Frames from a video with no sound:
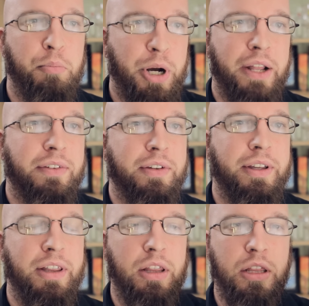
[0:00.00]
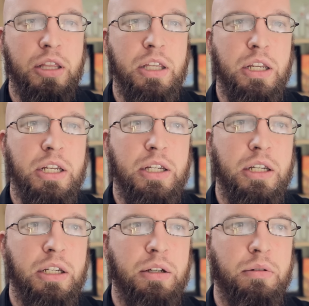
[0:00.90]
But the
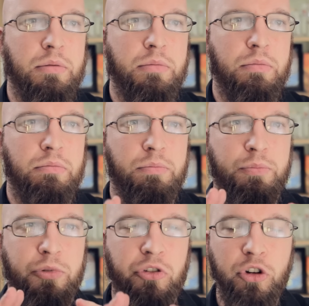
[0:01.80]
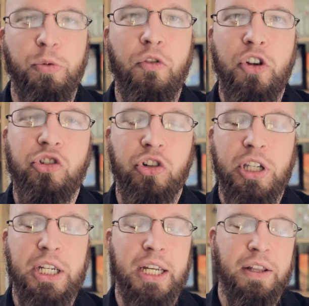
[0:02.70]

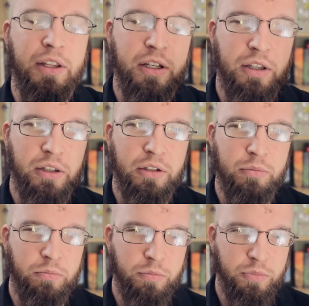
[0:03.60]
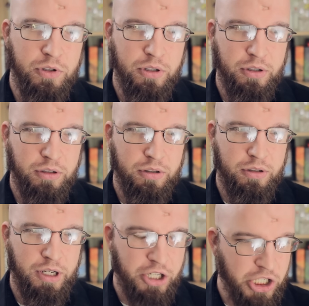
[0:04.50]
superficially and
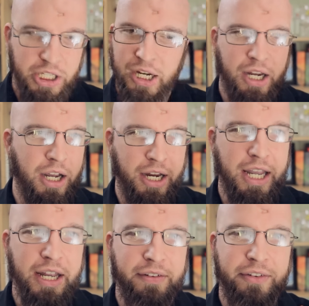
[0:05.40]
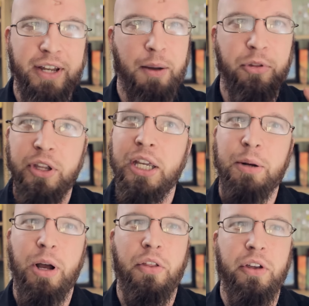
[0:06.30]
I can't stop thinking
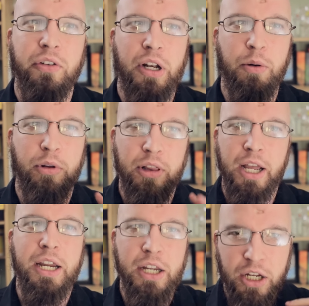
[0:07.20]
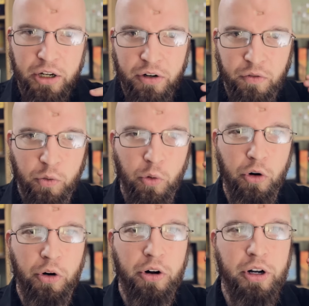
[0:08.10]
about this, and I would like
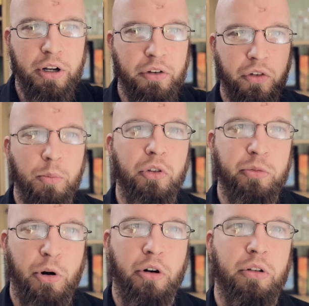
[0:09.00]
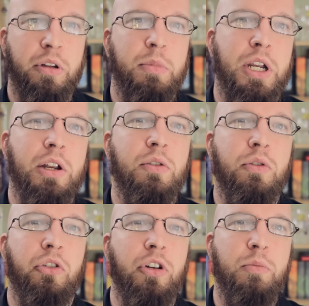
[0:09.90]
for someone smarter than me
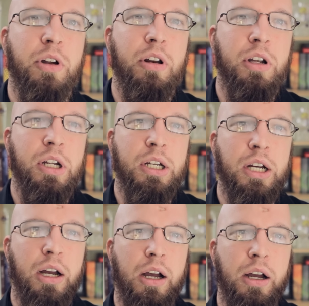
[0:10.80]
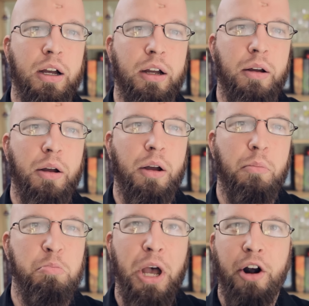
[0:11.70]
or someone
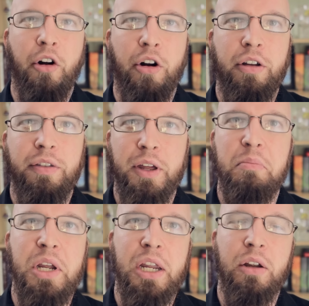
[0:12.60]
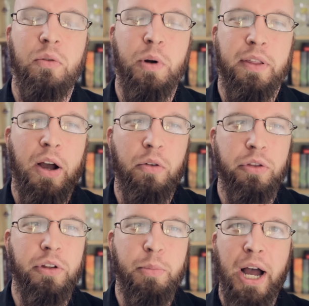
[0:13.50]
better than me
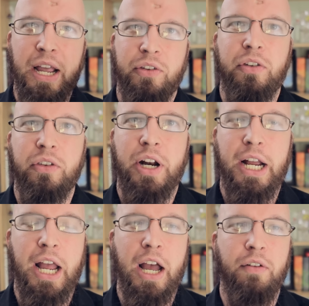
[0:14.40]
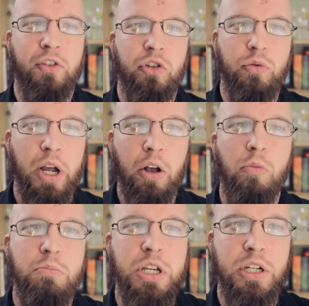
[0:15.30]
without the biases that I have to
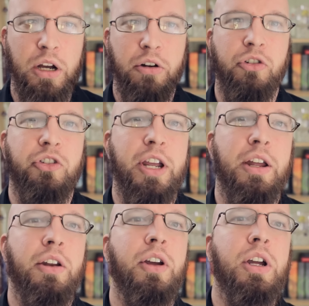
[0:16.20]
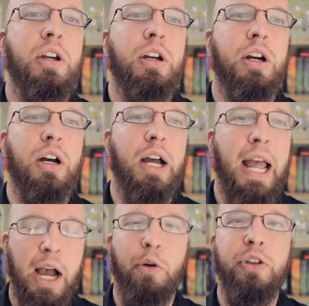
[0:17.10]
help me to understand
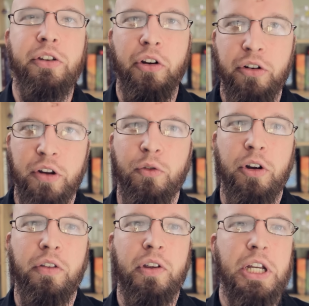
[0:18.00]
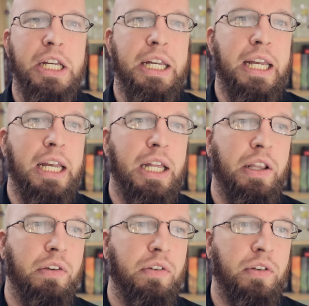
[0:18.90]
how these are different
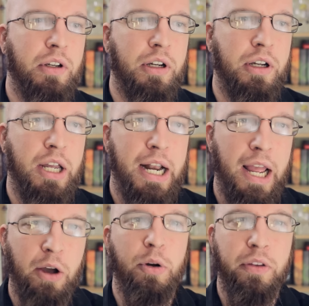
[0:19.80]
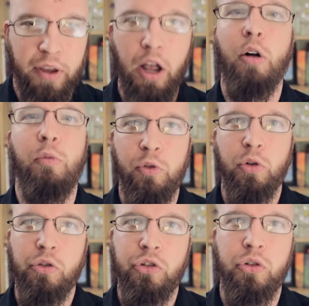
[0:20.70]
and how it's
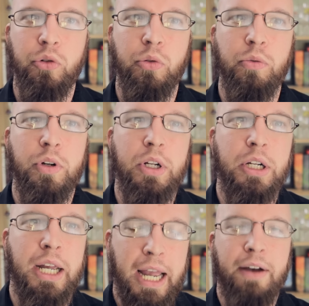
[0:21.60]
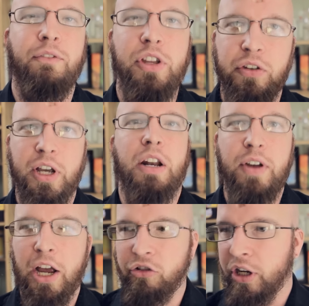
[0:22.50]
helpful to have these kind of
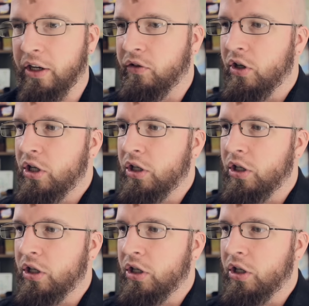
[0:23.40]
hashtags